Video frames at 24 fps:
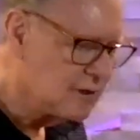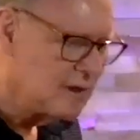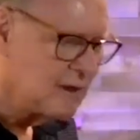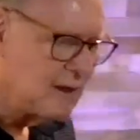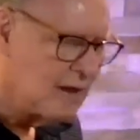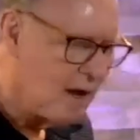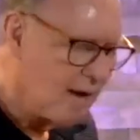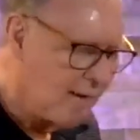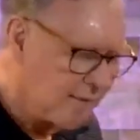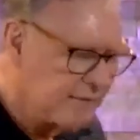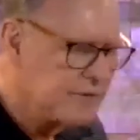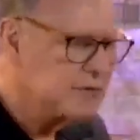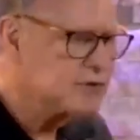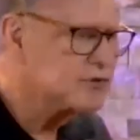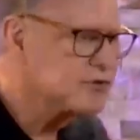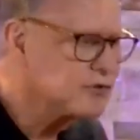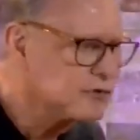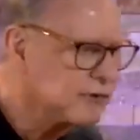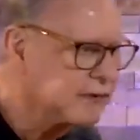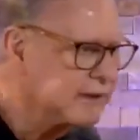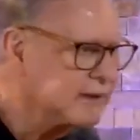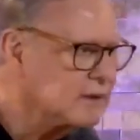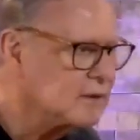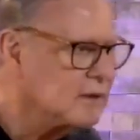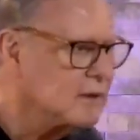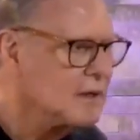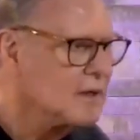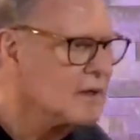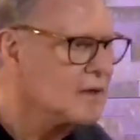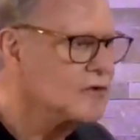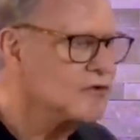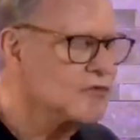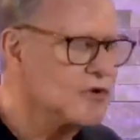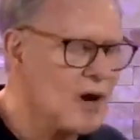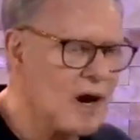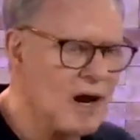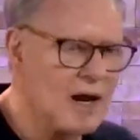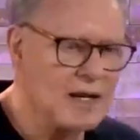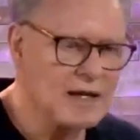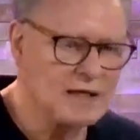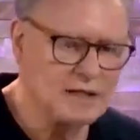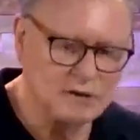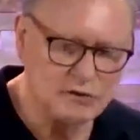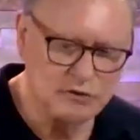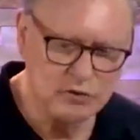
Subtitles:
on the street trying